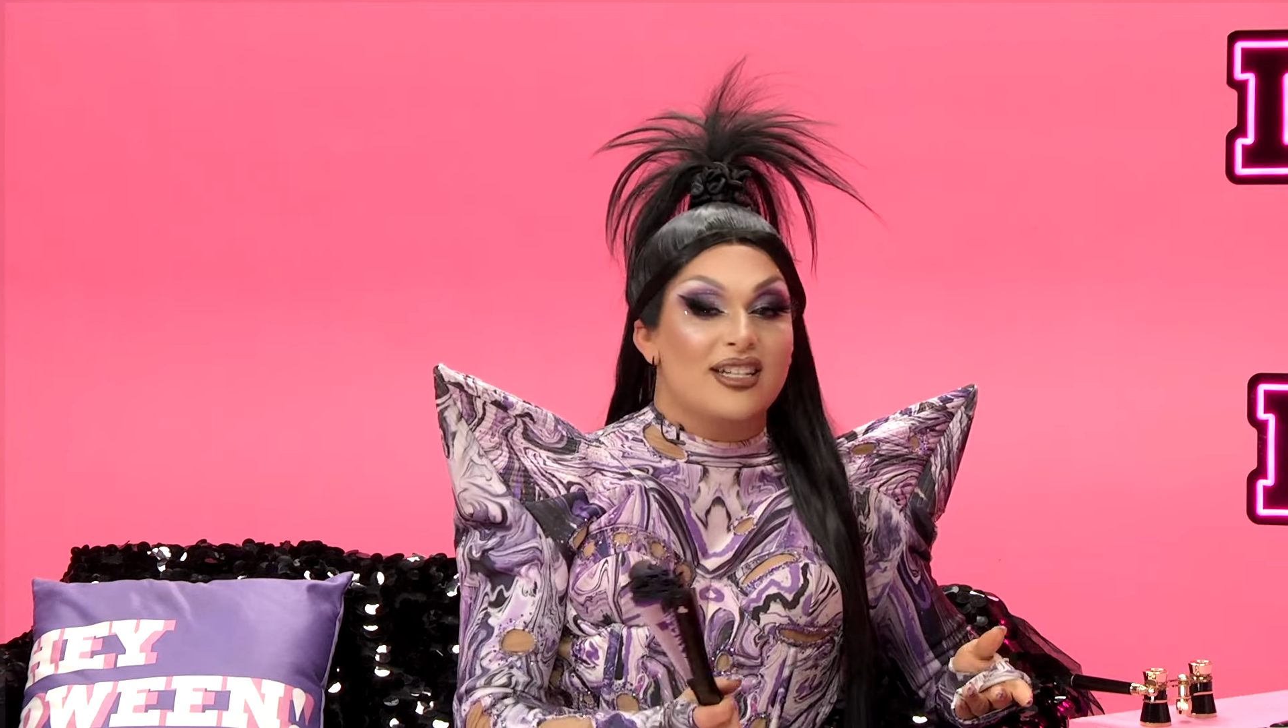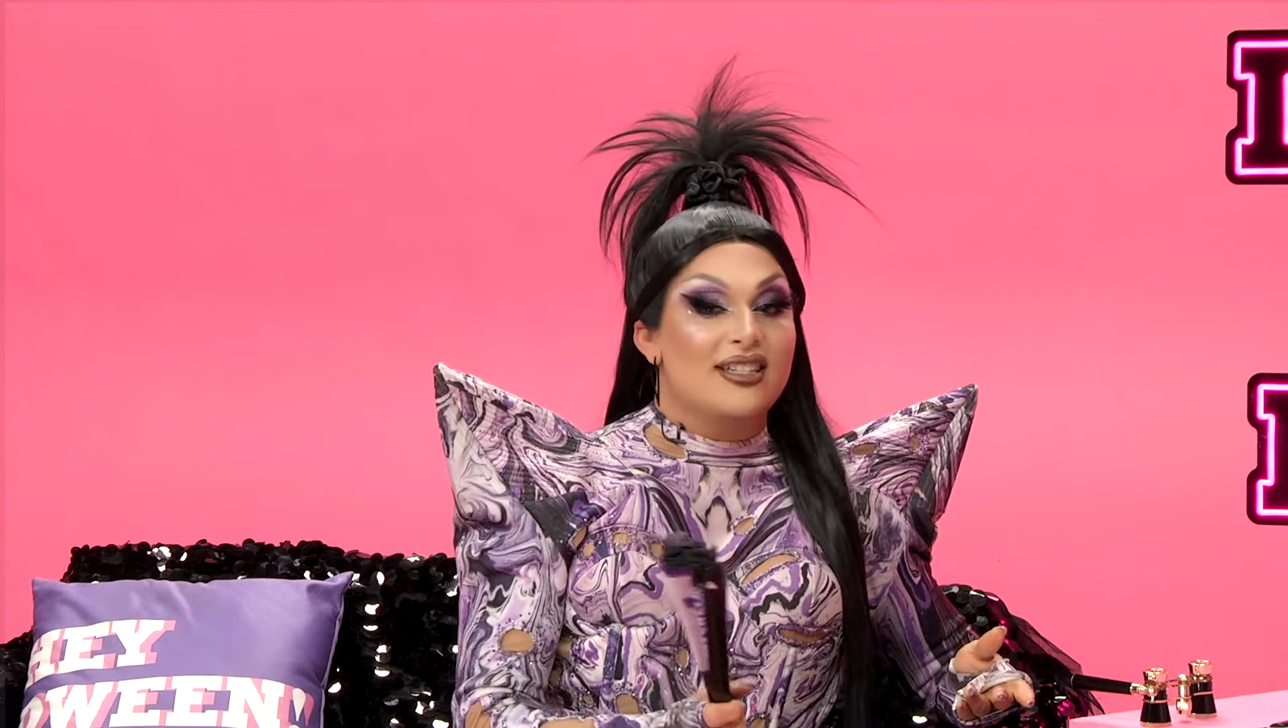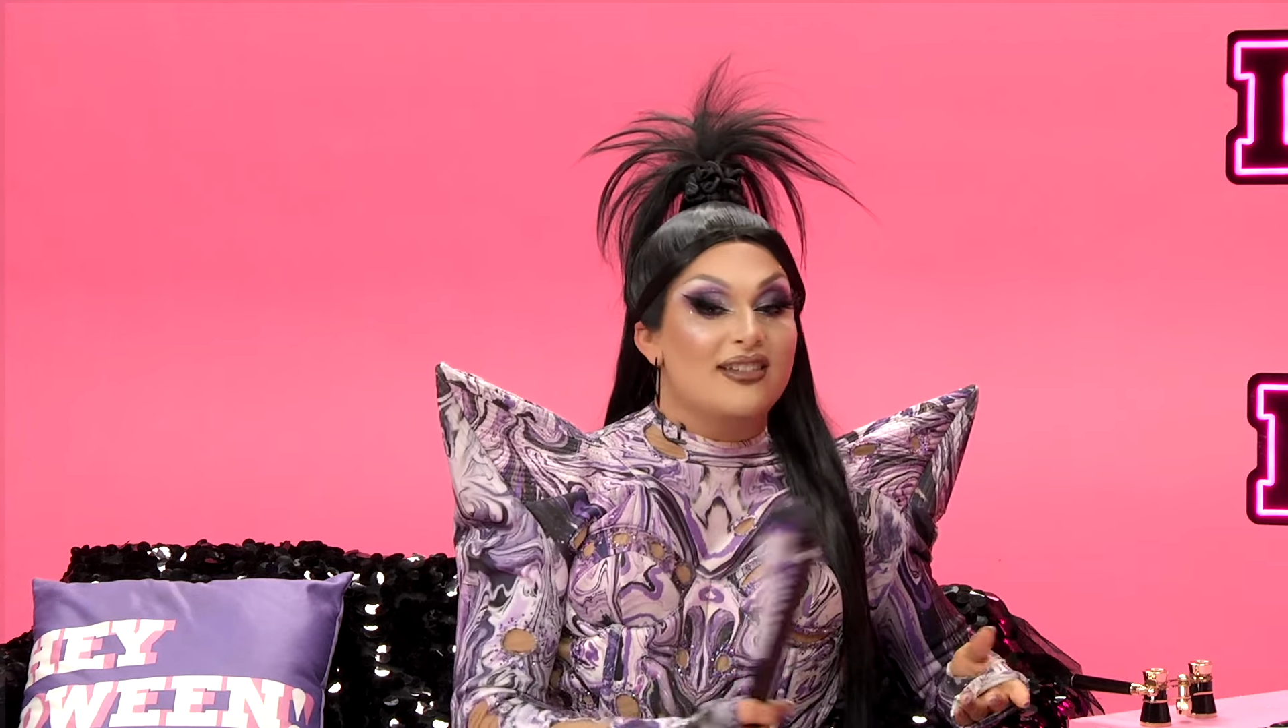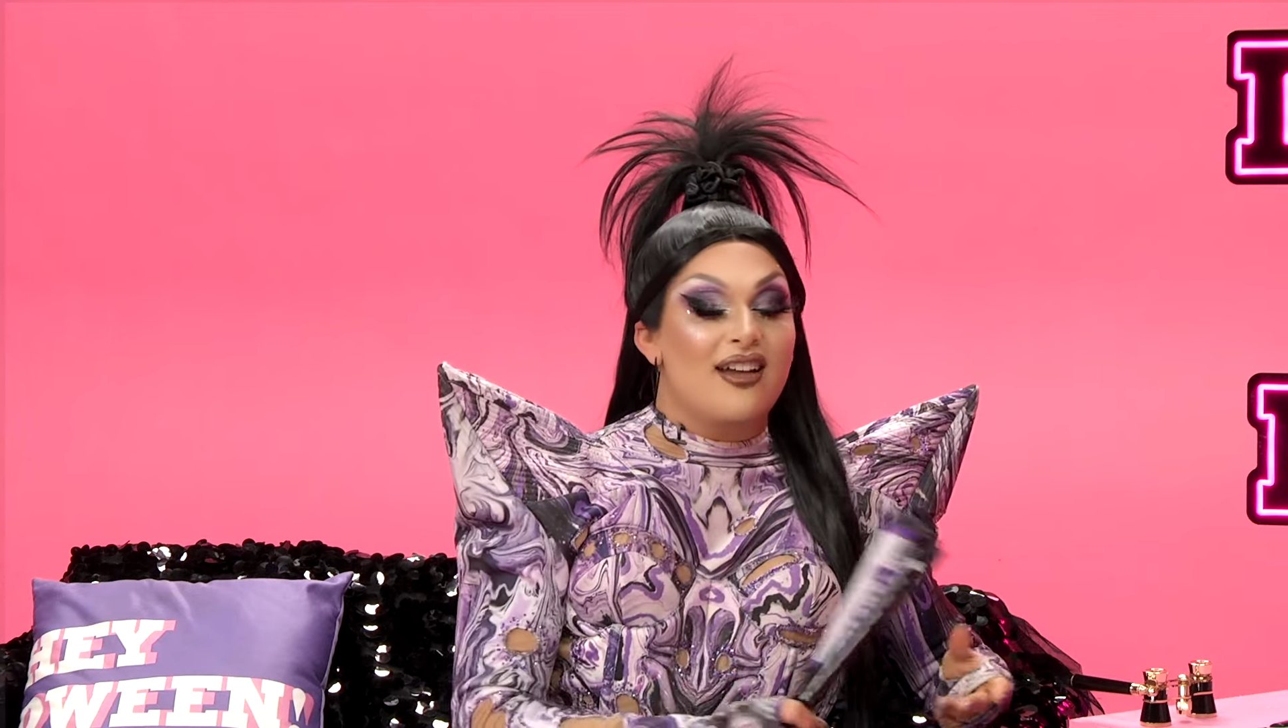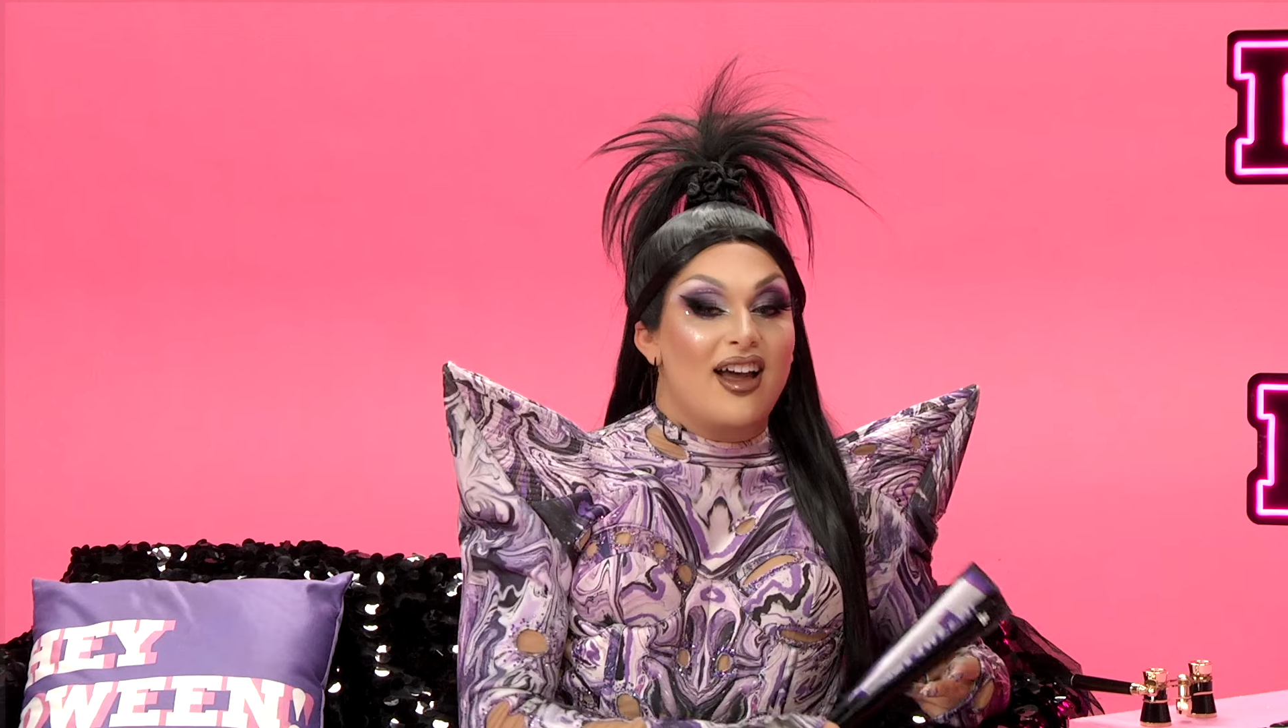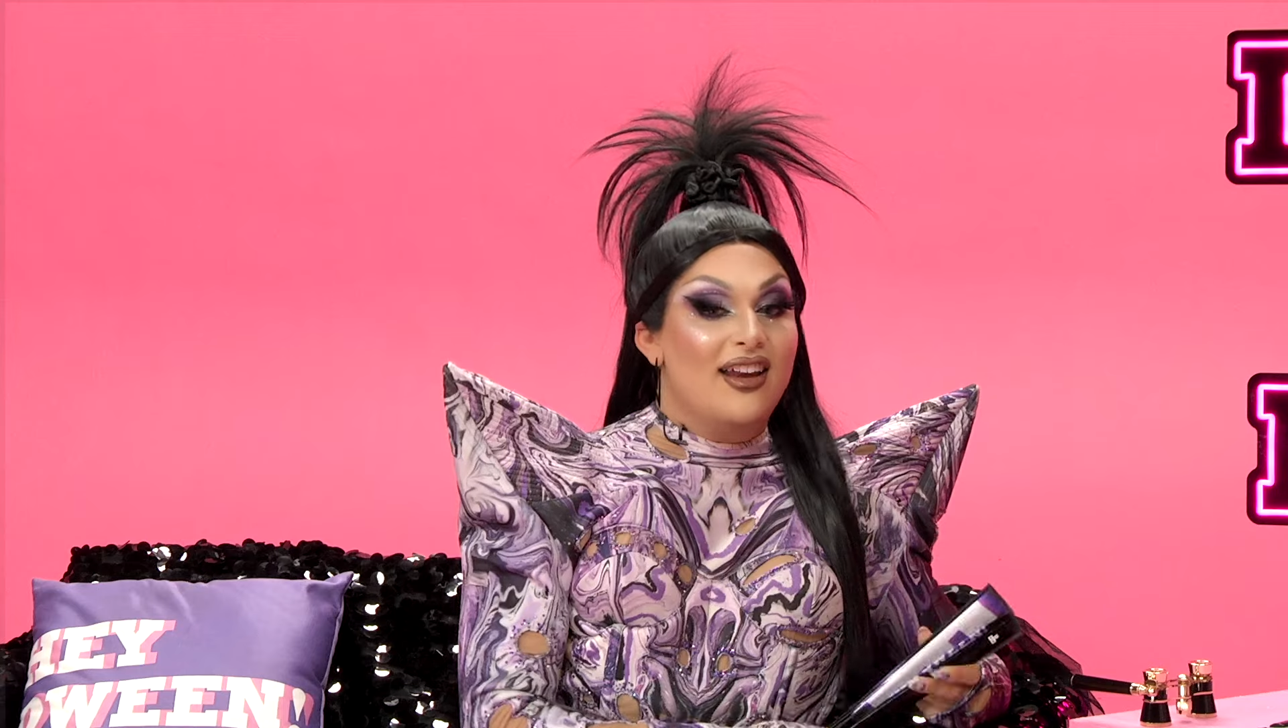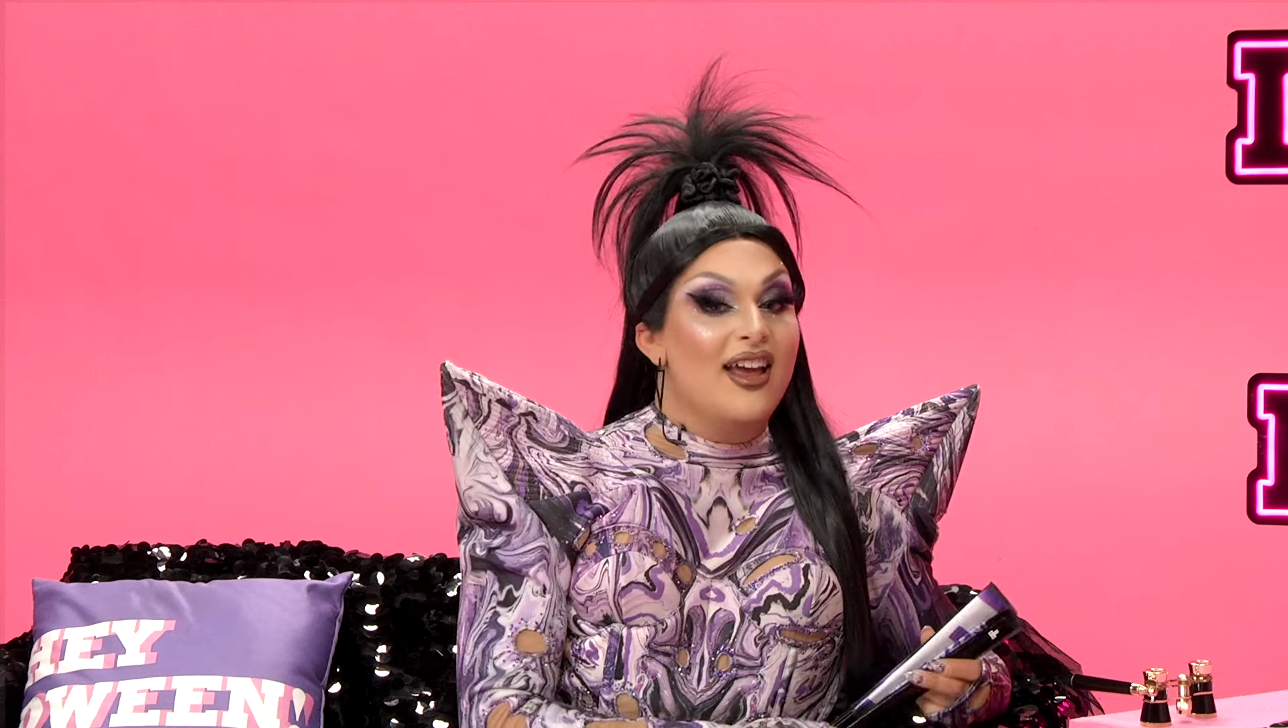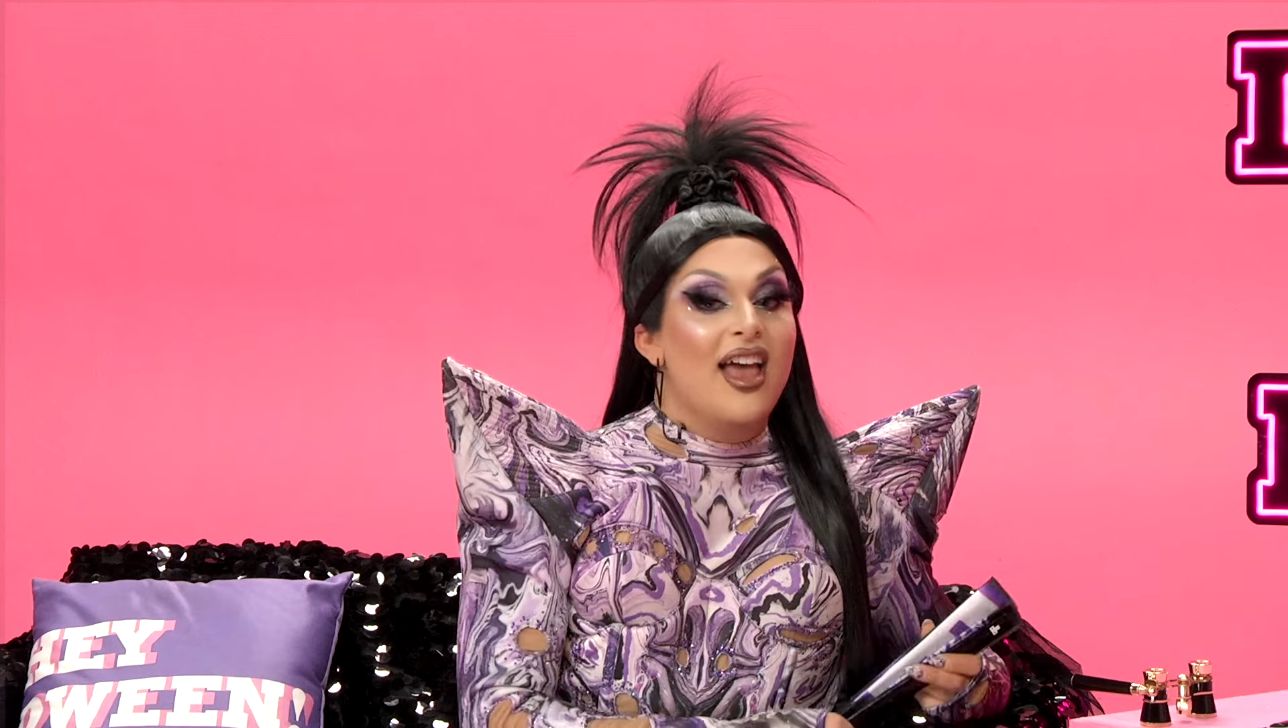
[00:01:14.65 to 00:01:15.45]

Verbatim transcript: season nine.